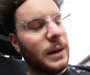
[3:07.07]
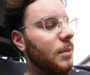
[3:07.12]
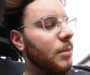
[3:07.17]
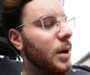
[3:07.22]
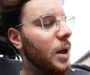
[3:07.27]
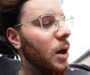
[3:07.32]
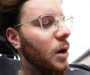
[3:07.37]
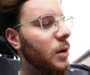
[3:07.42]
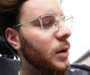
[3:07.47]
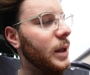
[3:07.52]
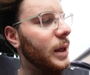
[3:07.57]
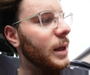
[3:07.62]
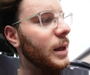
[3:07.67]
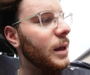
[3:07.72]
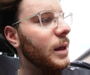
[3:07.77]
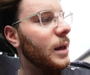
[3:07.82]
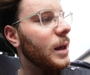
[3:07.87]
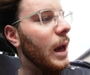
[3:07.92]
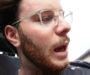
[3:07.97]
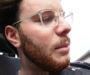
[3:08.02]
but
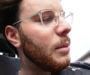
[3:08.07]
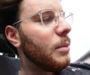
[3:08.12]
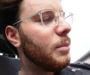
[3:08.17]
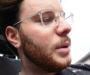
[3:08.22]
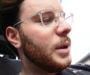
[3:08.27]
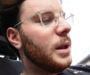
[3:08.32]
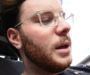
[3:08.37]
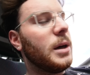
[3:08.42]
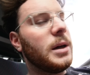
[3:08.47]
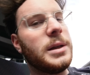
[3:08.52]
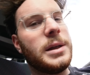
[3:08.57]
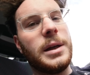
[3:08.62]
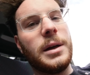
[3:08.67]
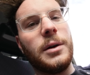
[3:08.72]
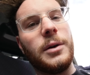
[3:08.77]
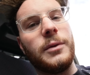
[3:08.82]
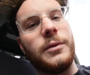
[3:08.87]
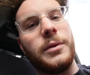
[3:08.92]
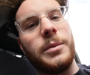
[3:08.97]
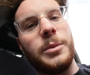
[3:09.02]
Ollie came up with the idea
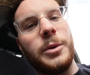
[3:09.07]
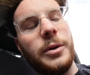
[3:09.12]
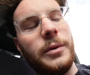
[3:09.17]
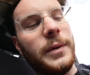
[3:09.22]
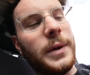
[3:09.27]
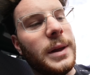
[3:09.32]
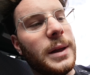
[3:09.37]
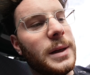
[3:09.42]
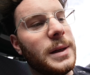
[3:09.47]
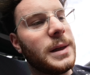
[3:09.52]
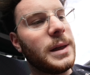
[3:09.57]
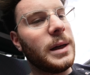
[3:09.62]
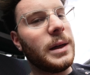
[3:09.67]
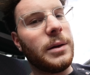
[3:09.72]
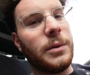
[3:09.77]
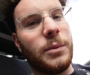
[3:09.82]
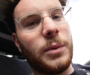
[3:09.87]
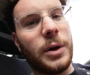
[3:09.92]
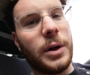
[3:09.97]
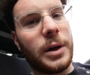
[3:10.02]
of removing this and
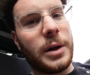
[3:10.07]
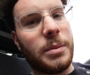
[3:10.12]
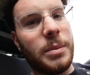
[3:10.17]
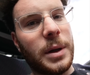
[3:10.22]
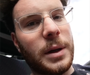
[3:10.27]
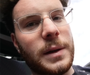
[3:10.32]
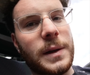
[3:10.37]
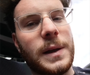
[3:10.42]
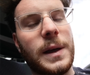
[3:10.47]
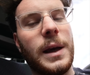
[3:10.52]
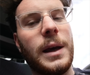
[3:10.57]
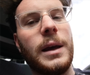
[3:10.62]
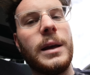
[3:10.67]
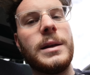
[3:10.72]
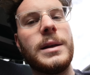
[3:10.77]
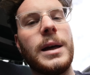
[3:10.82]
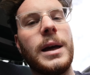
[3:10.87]
it worked because he